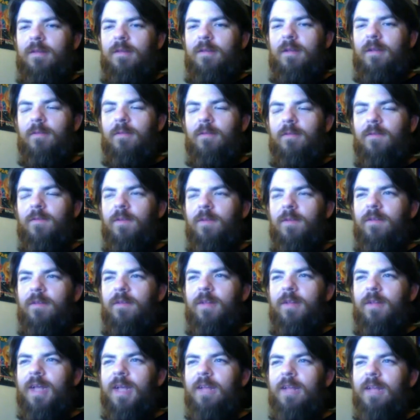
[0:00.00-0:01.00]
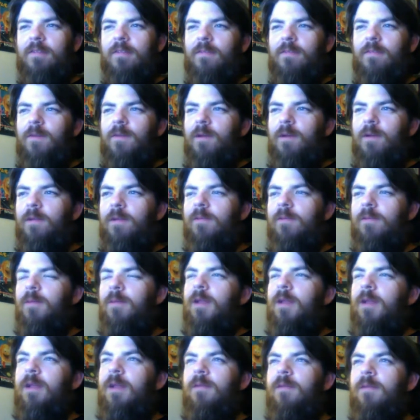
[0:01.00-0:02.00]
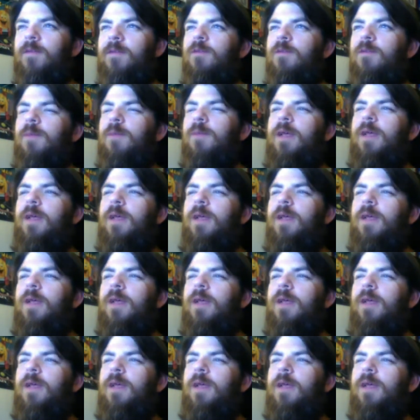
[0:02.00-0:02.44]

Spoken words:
have got your phone and did an interview, man.